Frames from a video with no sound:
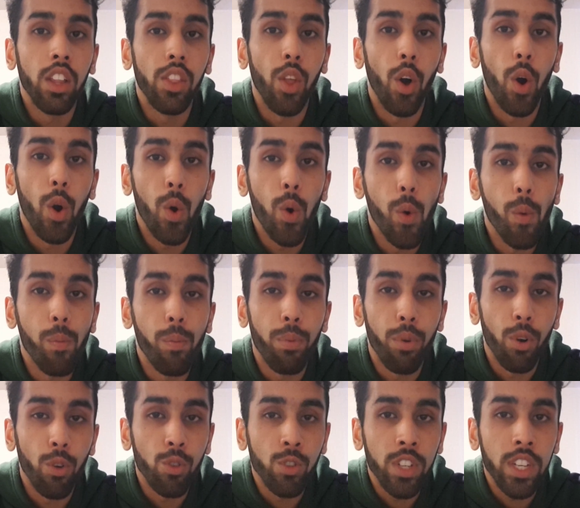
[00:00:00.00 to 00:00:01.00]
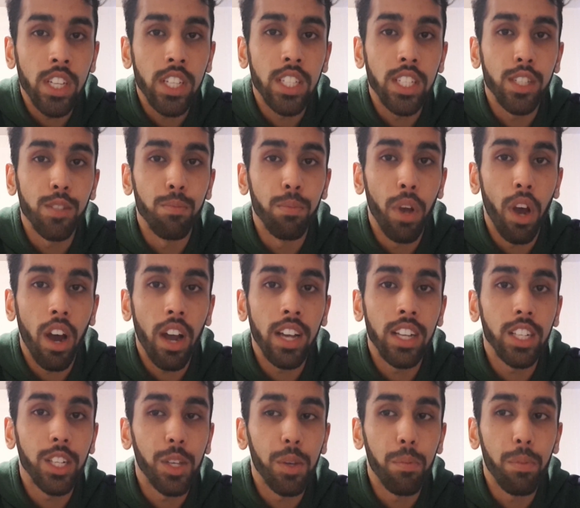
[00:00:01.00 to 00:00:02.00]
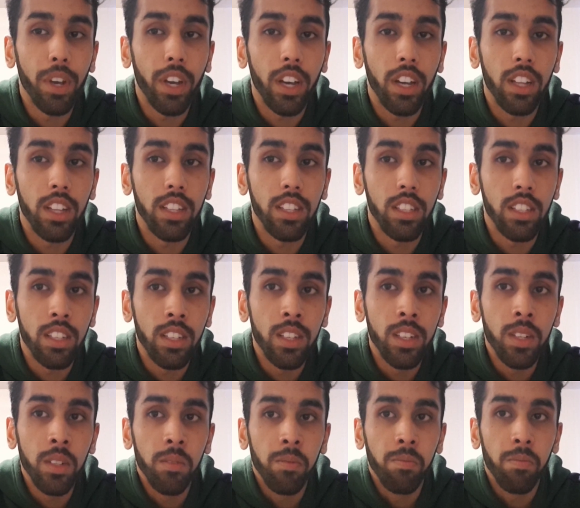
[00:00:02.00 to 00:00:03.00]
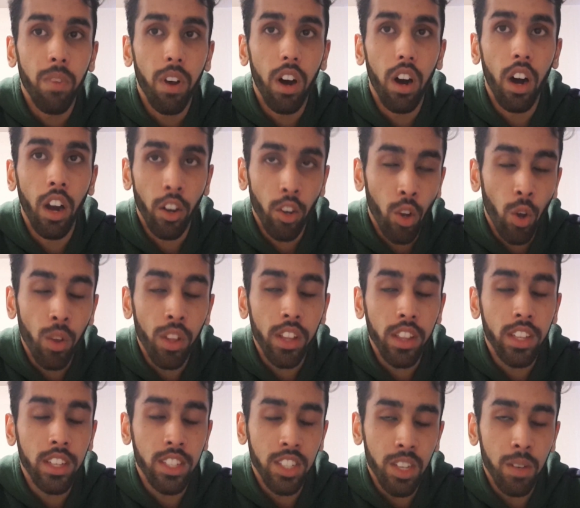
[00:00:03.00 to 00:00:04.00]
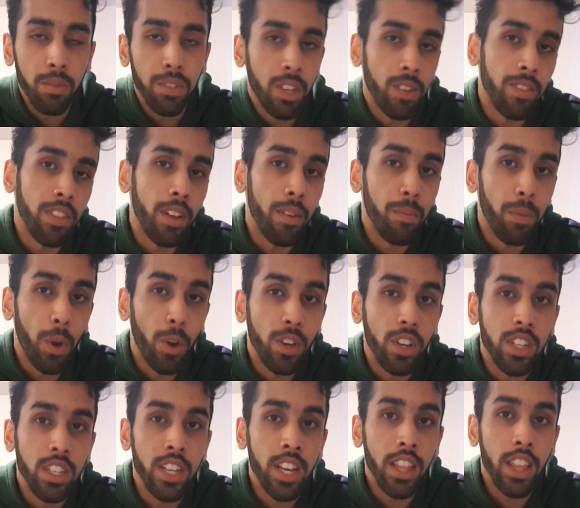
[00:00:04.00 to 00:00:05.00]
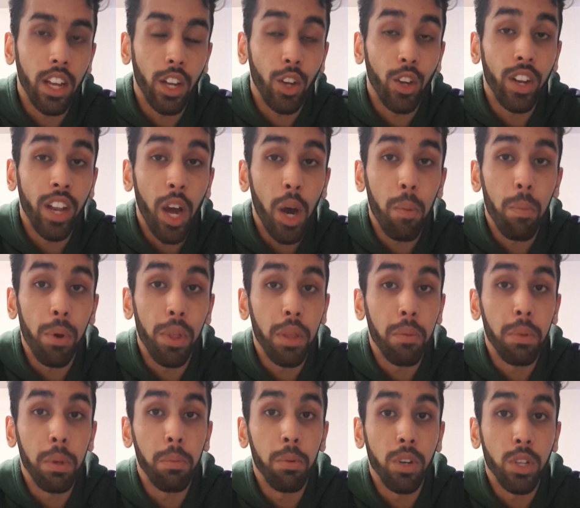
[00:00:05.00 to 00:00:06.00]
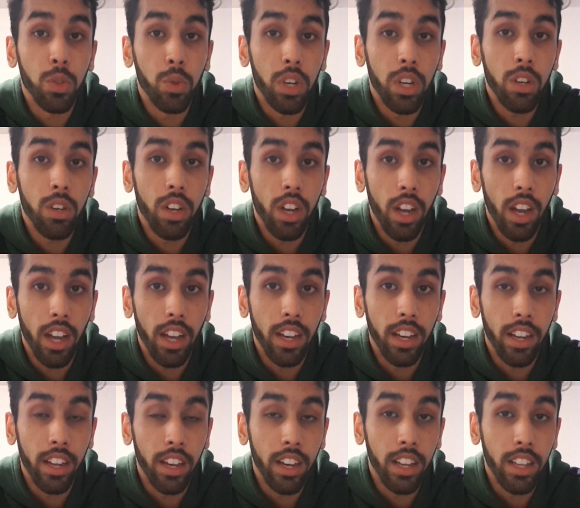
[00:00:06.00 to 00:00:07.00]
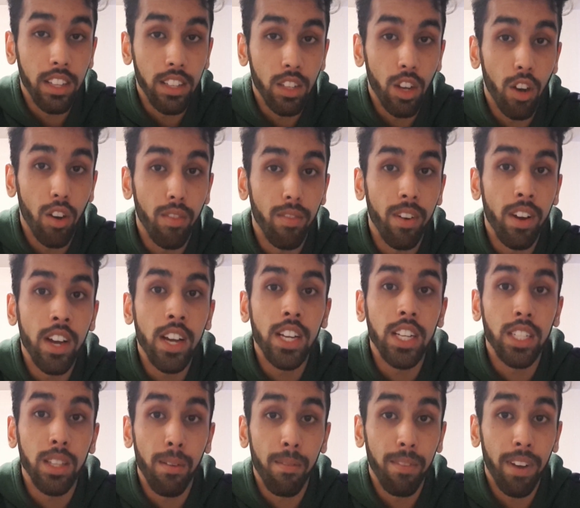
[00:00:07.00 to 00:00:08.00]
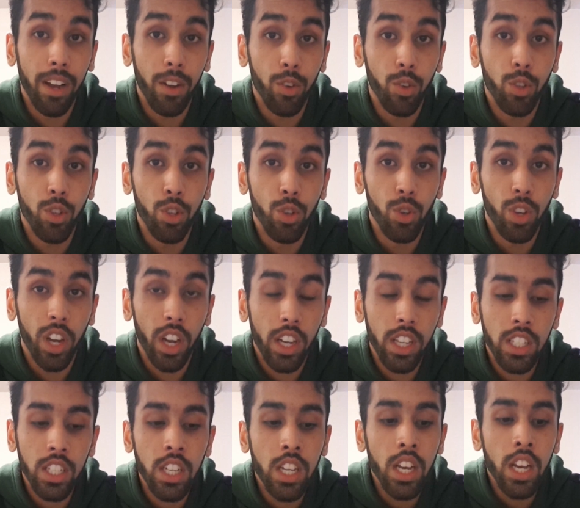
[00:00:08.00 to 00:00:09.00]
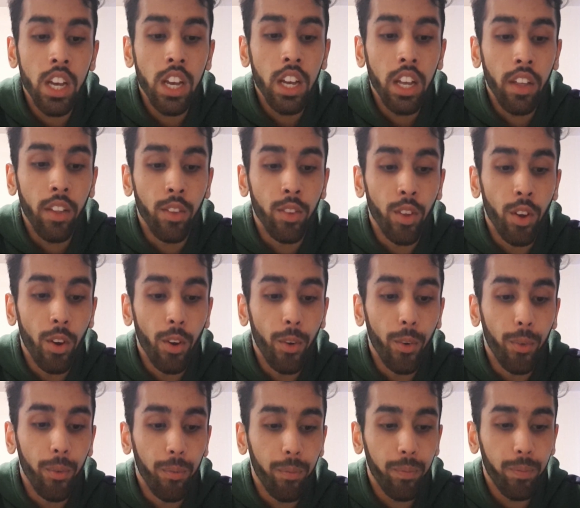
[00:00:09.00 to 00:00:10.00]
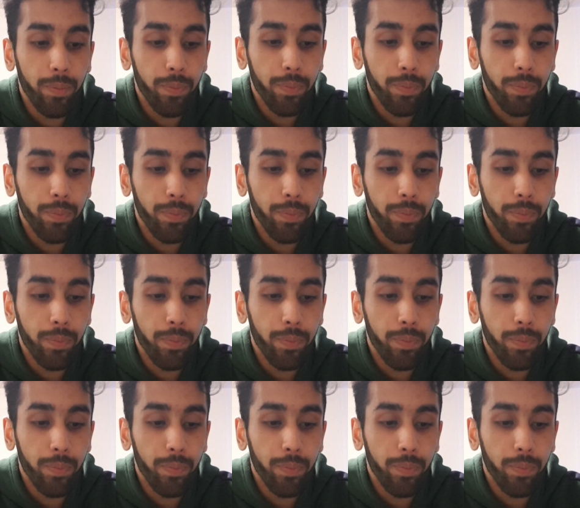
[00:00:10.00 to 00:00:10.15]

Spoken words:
the whole process behind it, because I know that there's some stuff that I'm going to say that could help other people as well, and it is of some value to you guys. So,